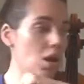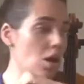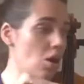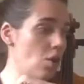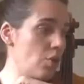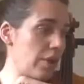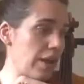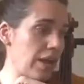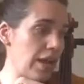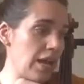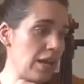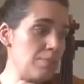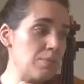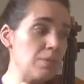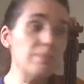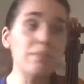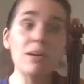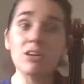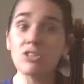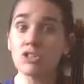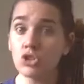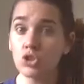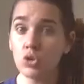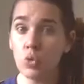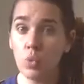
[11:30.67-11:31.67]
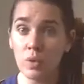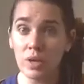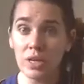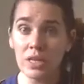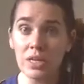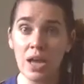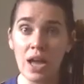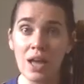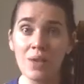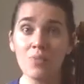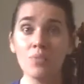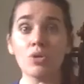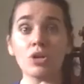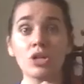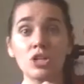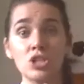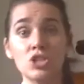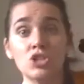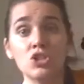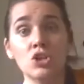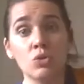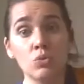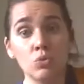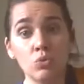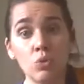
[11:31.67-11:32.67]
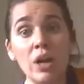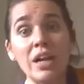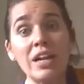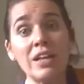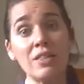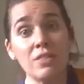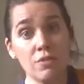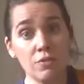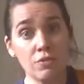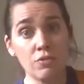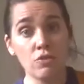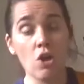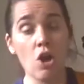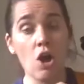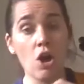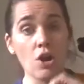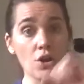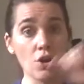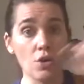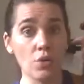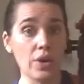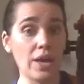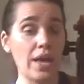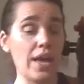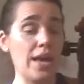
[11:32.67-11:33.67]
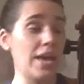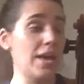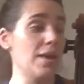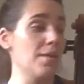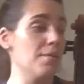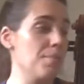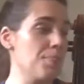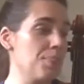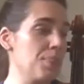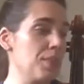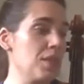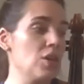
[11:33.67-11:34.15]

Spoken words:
Okay, but measure 29, we're gonna start right at the frog, okay?